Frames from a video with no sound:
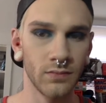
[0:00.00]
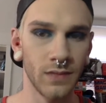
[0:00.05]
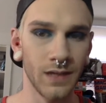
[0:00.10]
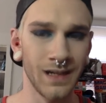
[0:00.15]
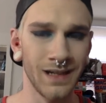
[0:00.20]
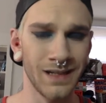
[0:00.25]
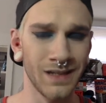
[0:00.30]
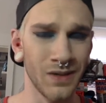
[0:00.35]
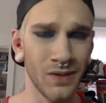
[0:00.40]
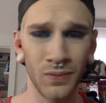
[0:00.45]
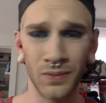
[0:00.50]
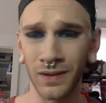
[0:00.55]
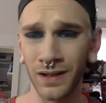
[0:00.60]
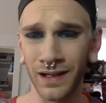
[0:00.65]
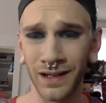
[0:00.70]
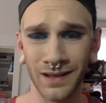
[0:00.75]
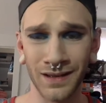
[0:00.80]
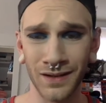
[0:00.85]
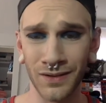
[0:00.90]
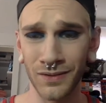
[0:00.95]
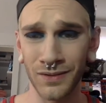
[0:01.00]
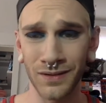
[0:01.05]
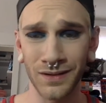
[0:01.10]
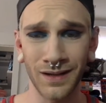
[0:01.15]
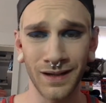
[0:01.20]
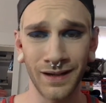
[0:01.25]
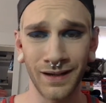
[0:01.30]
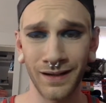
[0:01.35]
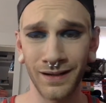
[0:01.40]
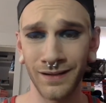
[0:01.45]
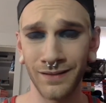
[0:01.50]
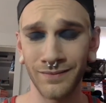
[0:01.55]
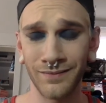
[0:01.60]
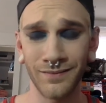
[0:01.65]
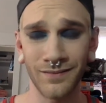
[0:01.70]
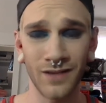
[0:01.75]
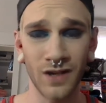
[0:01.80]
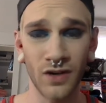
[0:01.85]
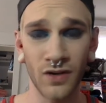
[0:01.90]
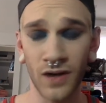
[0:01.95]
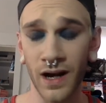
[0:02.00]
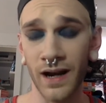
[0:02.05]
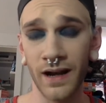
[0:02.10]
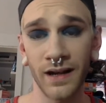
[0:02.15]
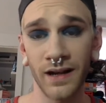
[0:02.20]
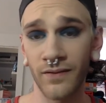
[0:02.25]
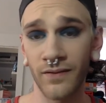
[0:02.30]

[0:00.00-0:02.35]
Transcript: I don't like those. I cry